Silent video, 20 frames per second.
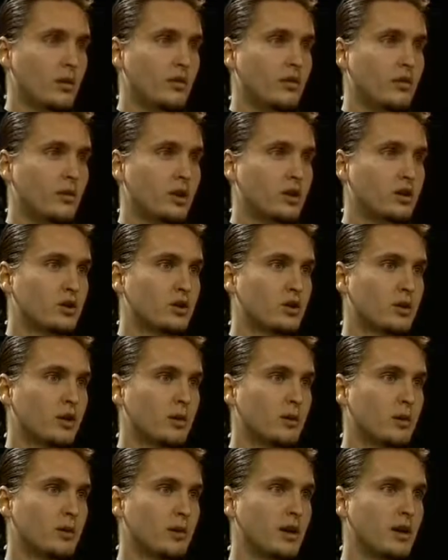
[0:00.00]
No
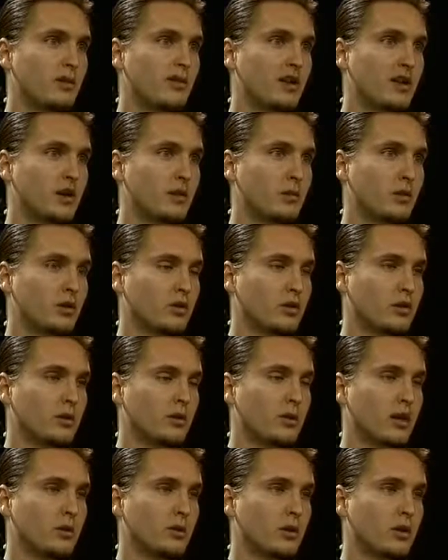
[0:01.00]
information can be made available
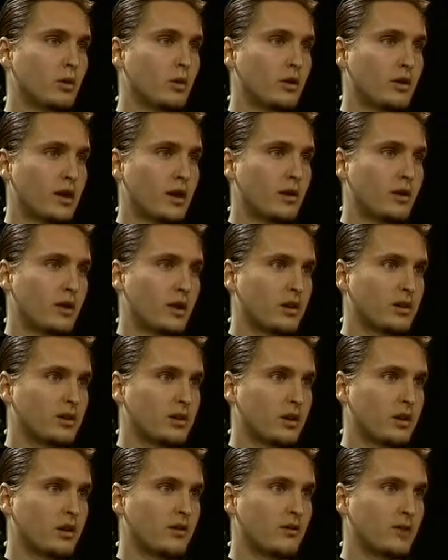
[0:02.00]
to the public without the
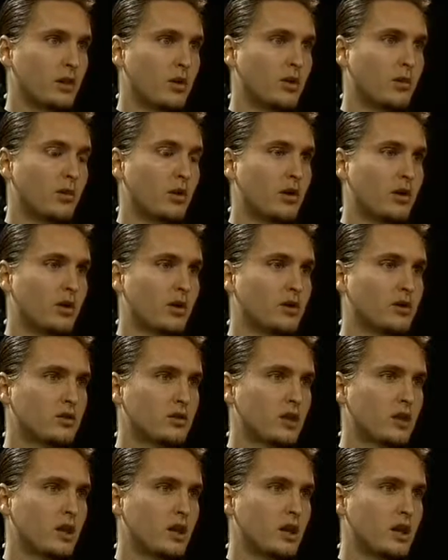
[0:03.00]
consent of both
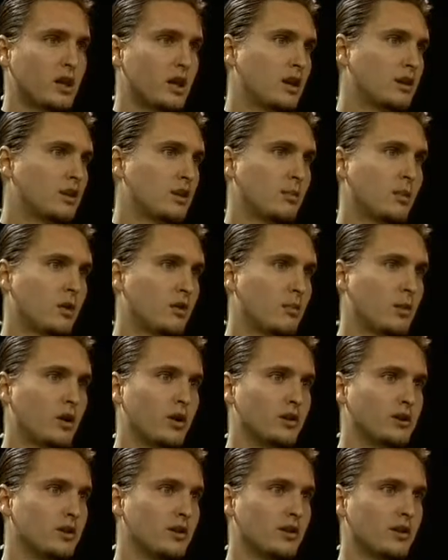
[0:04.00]
parties, and so
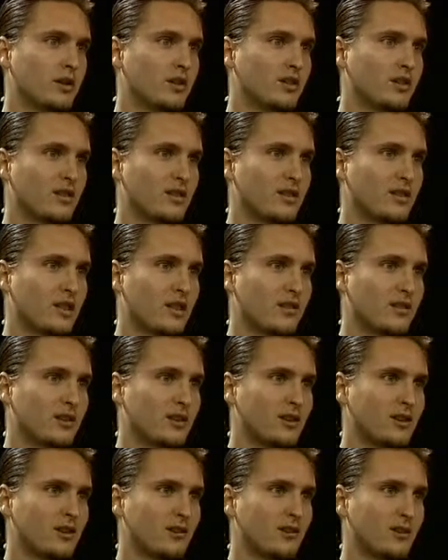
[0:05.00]
both parties never consent to
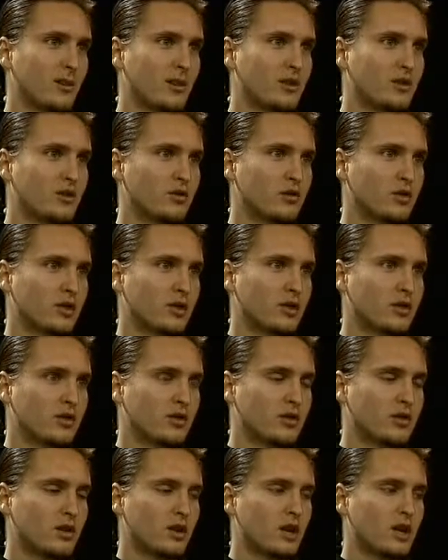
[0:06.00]
having the information
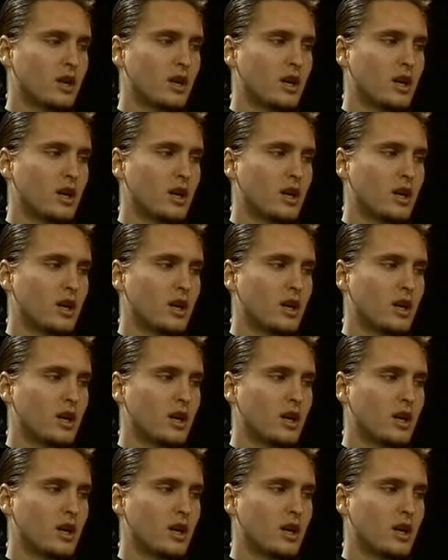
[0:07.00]
released.